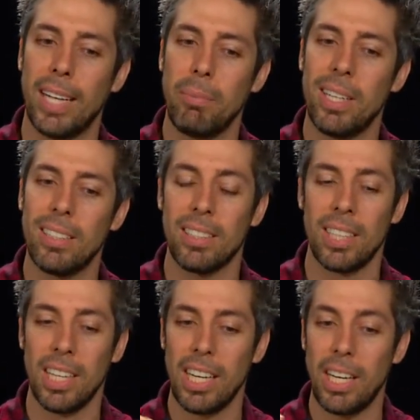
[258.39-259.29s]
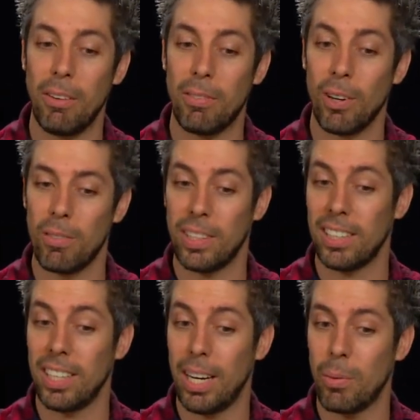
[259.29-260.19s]
animals, if all of a
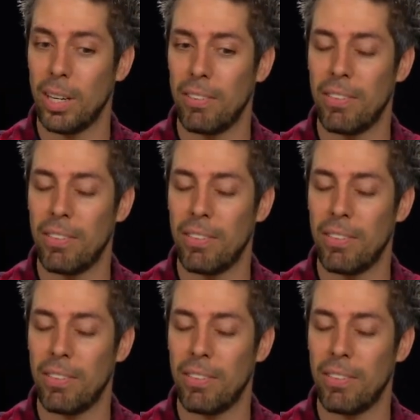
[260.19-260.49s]
sudden I want to